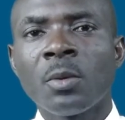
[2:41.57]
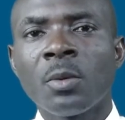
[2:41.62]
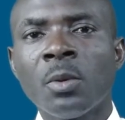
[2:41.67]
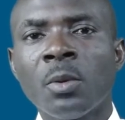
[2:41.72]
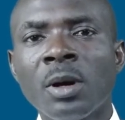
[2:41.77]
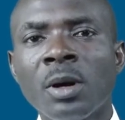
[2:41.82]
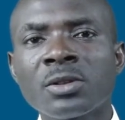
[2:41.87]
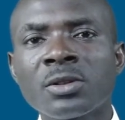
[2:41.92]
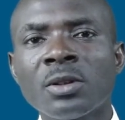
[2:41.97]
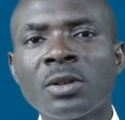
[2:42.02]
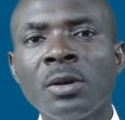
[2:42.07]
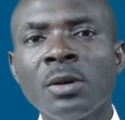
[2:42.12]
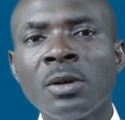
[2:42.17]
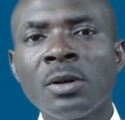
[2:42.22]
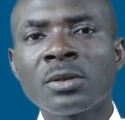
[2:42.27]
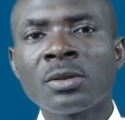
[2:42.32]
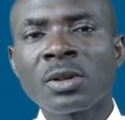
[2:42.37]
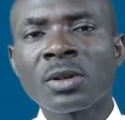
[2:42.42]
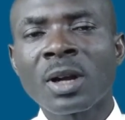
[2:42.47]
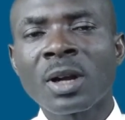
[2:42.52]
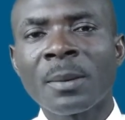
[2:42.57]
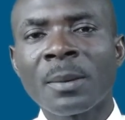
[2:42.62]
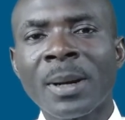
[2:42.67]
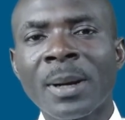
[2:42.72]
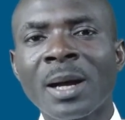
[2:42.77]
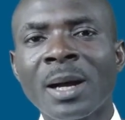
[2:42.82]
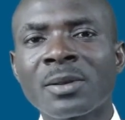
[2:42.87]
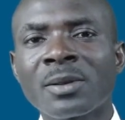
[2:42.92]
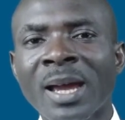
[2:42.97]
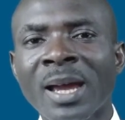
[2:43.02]
We will also talk
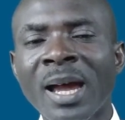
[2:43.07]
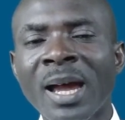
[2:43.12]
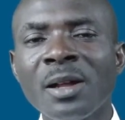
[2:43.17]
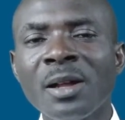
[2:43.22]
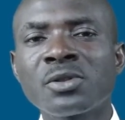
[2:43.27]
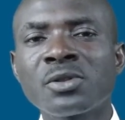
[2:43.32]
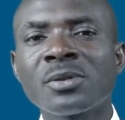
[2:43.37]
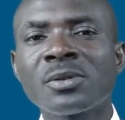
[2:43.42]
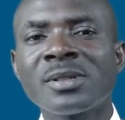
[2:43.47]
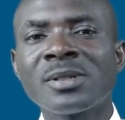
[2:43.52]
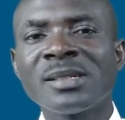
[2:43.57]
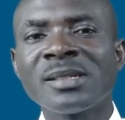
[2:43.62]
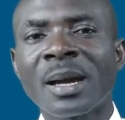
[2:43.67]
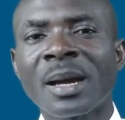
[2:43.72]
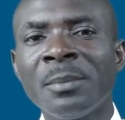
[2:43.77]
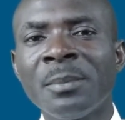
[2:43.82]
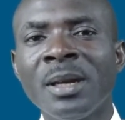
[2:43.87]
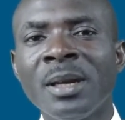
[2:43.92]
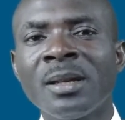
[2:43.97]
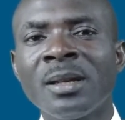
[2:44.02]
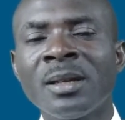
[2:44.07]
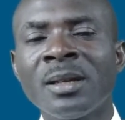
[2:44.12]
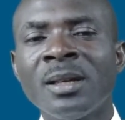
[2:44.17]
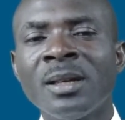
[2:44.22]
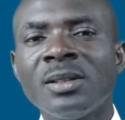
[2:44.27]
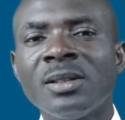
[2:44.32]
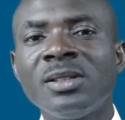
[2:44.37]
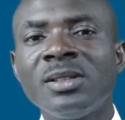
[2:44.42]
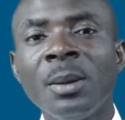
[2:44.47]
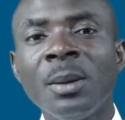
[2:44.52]
about how to
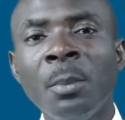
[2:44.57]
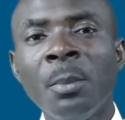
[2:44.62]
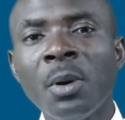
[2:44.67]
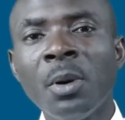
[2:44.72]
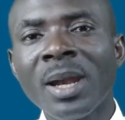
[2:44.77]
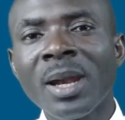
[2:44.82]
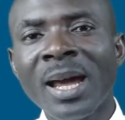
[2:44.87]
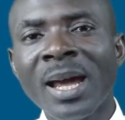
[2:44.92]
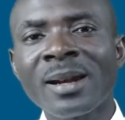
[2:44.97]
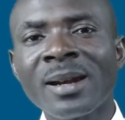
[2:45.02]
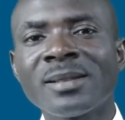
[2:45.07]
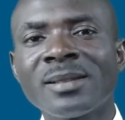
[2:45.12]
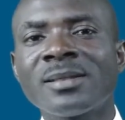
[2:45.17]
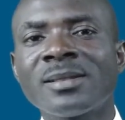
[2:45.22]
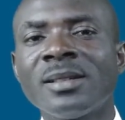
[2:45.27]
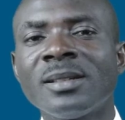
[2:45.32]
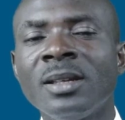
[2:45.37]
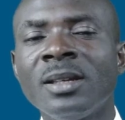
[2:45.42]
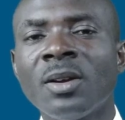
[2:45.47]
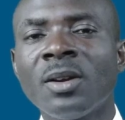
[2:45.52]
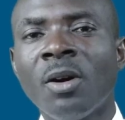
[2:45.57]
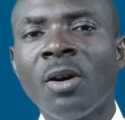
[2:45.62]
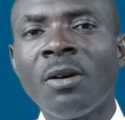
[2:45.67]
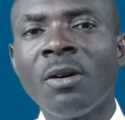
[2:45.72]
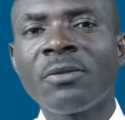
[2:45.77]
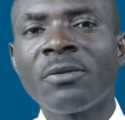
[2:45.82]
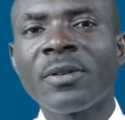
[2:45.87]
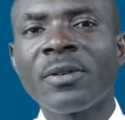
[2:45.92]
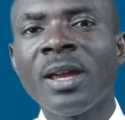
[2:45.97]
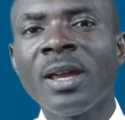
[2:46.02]
determine the molarity
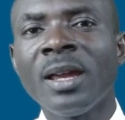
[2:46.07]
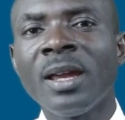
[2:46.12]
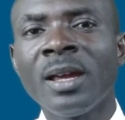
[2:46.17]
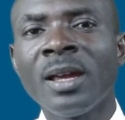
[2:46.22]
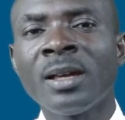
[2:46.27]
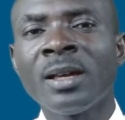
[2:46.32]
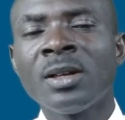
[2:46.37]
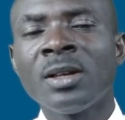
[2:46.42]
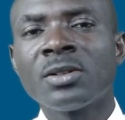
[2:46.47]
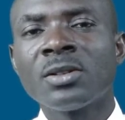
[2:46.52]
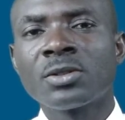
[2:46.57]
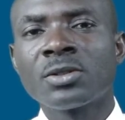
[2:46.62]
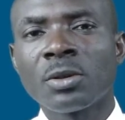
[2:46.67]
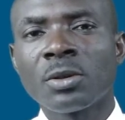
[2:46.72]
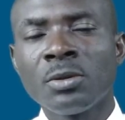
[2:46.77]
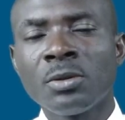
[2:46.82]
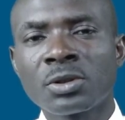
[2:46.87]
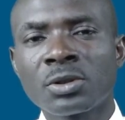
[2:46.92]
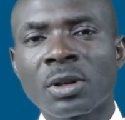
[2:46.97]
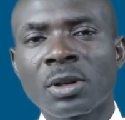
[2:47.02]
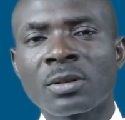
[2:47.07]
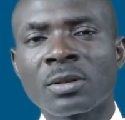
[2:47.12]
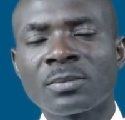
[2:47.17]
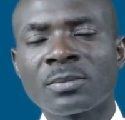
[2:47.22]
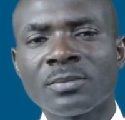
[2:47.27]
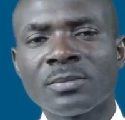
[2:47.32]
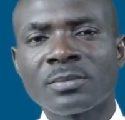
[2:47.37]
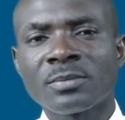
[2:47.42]
of a solution.